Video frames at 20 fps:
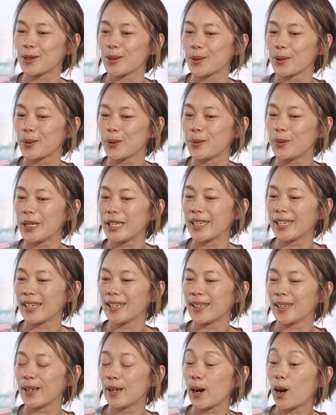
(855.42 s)
so we
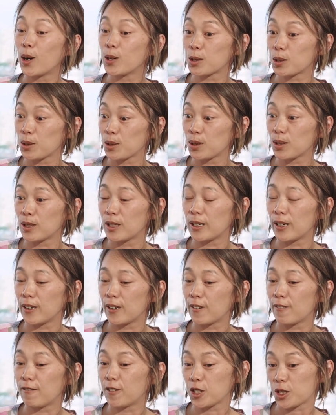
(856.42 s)
also
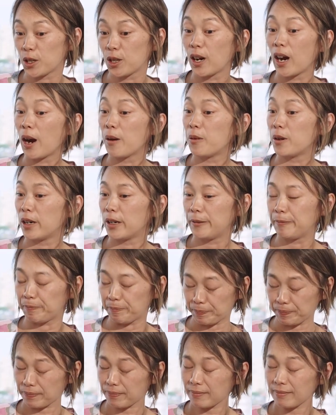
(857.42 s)
foster our
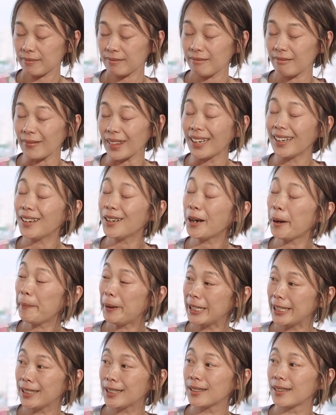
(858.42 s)

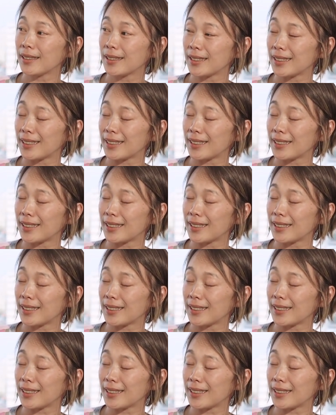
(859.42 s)
company,